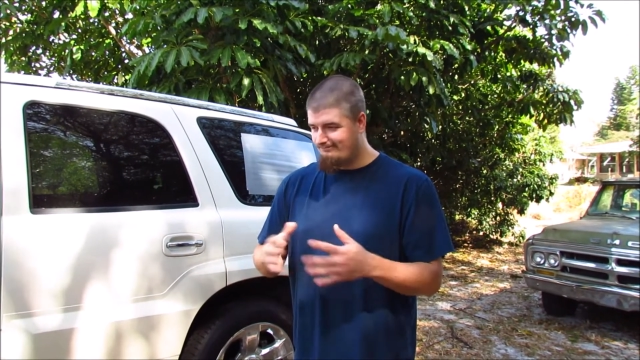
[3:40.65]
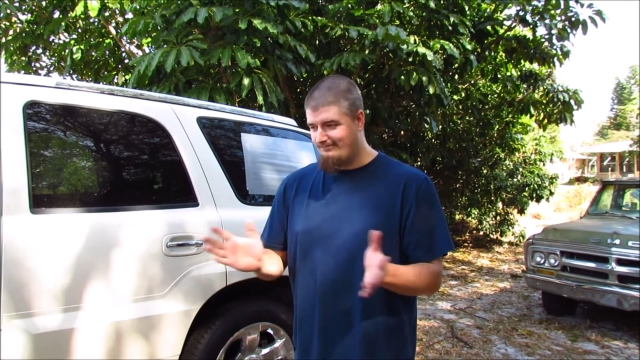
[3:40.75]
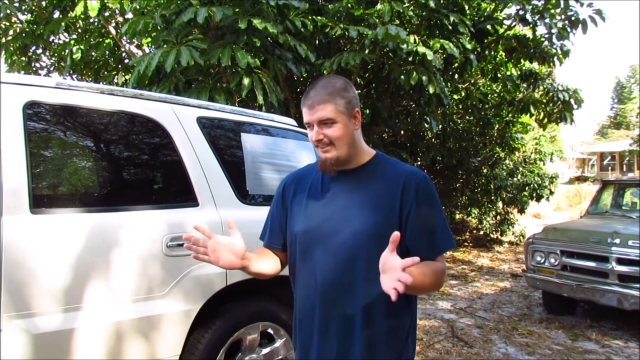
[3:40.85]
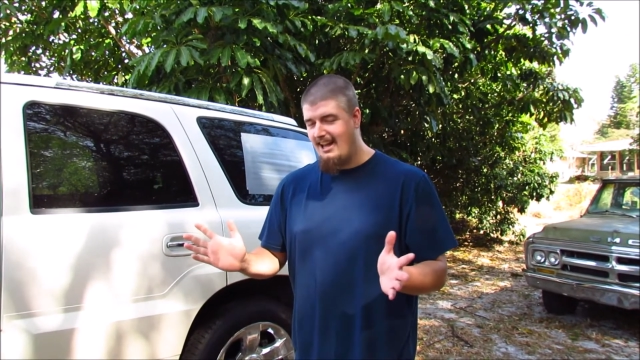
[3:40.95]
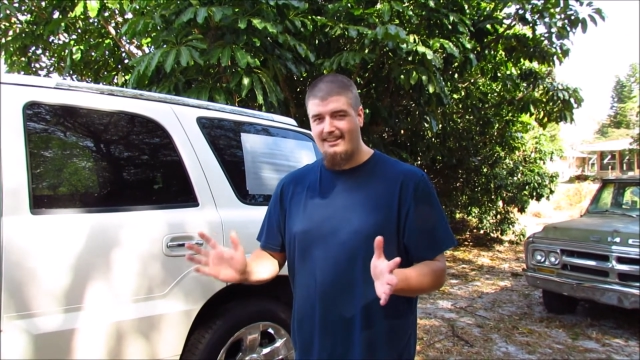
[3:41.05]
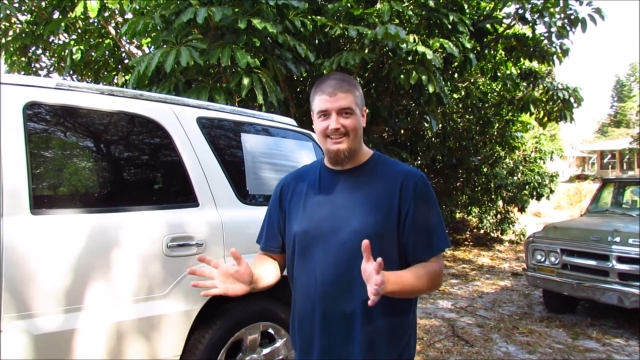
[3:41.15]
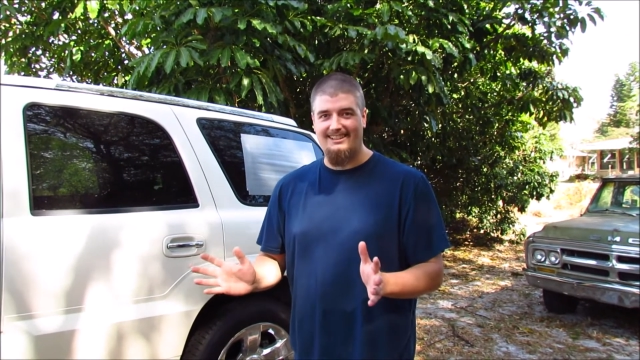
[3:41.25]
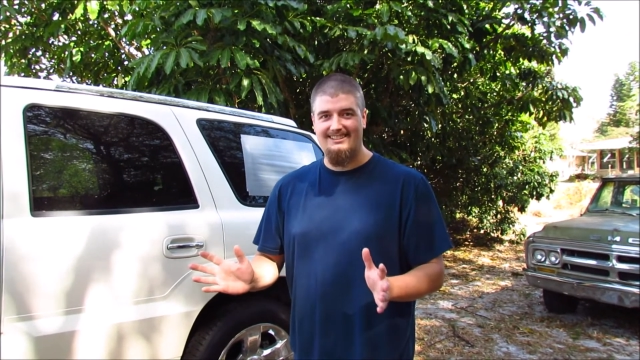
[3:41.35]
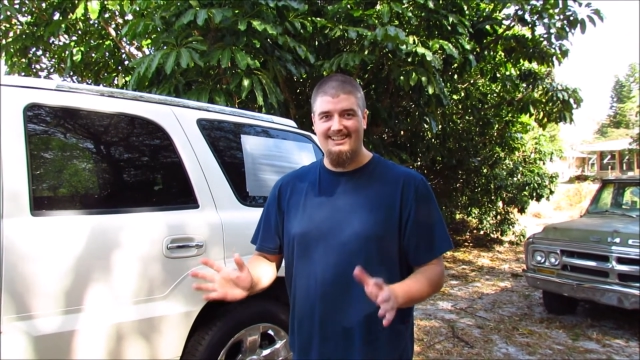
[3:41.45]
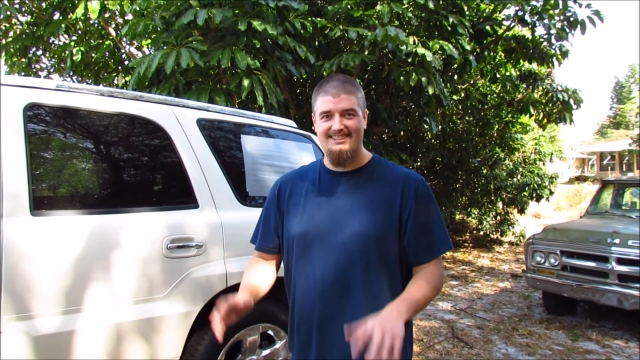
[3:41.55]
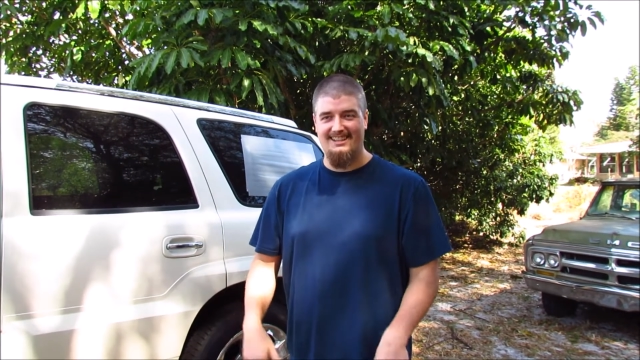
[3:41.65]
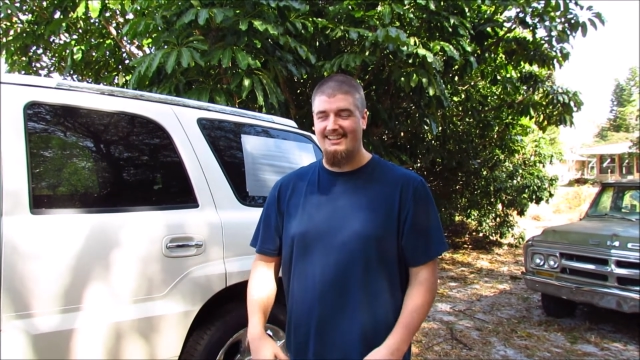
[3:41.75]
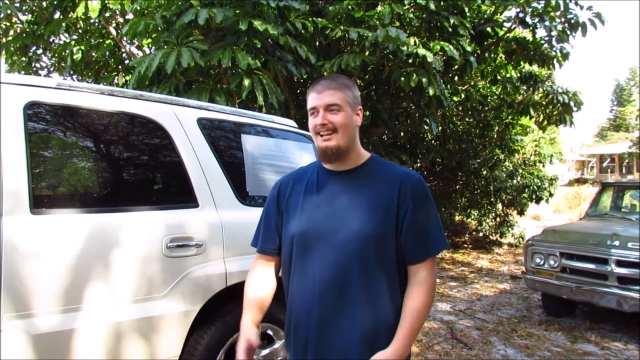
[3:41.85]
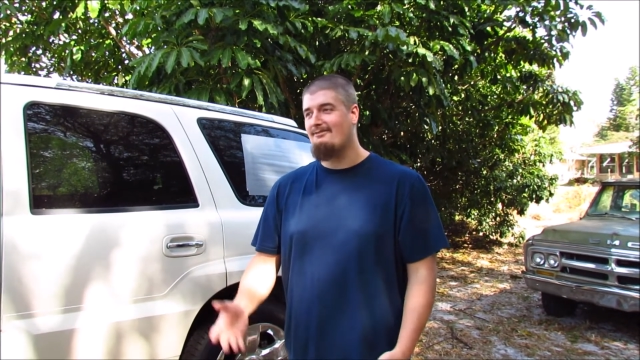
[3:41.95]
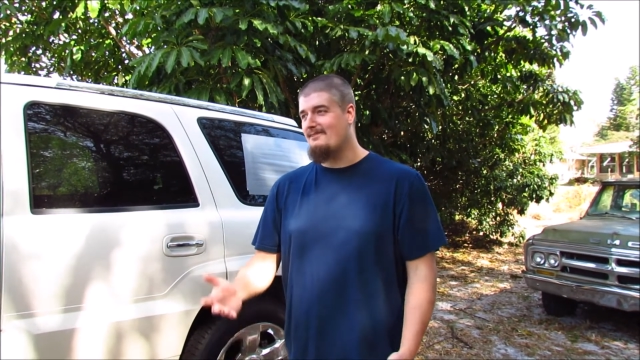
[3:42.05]
nothing. It's like,
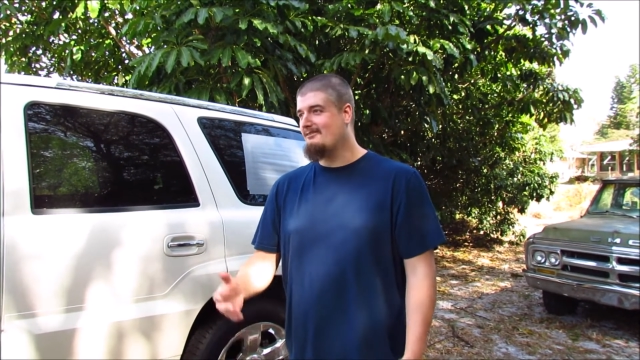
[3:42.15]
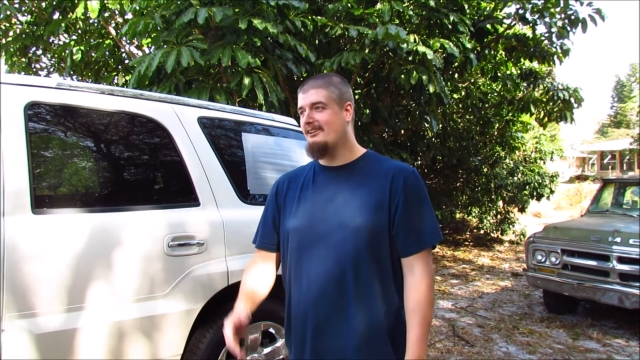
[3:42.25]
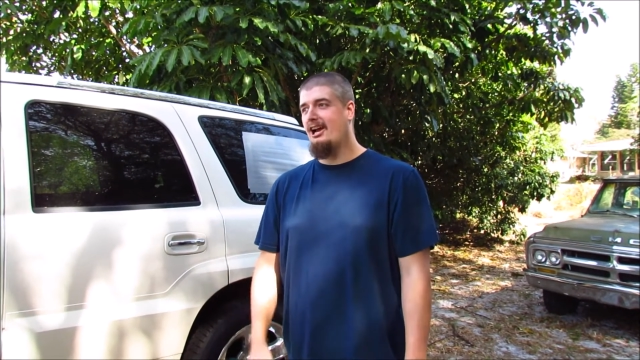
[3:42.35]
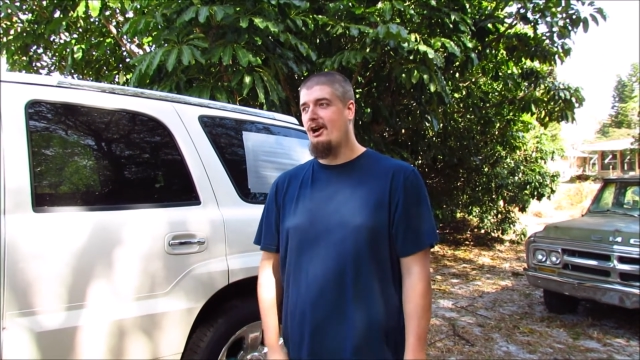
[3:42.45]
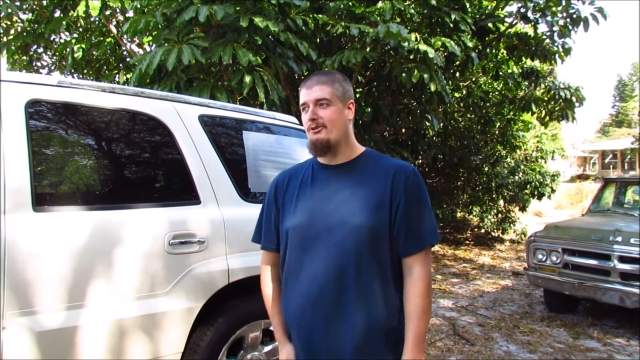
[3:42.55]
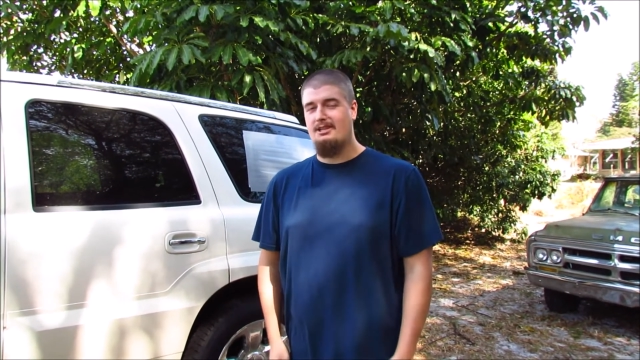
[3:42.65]
yep, here we go.